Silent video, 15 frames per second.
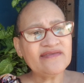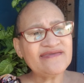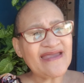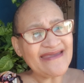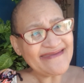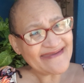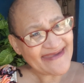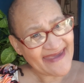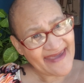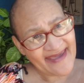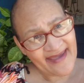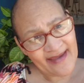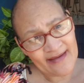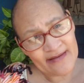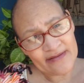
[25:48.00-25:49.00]
Take
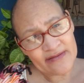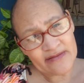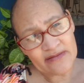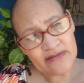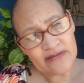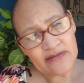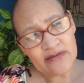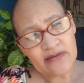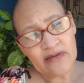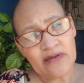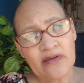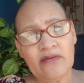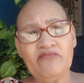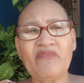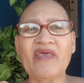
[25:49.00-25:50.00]
care.
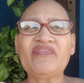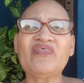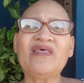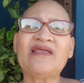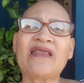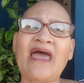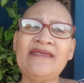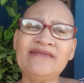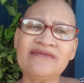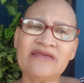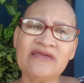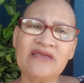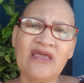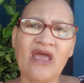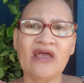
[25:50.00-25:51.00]
Make the right
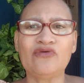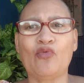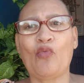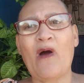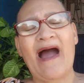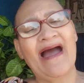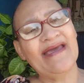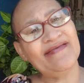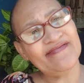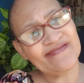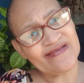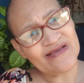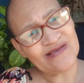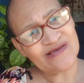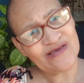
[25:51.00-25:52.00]
and wise
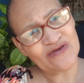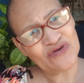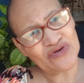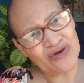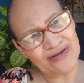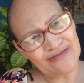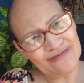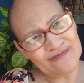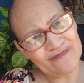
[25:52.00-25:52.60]
decision.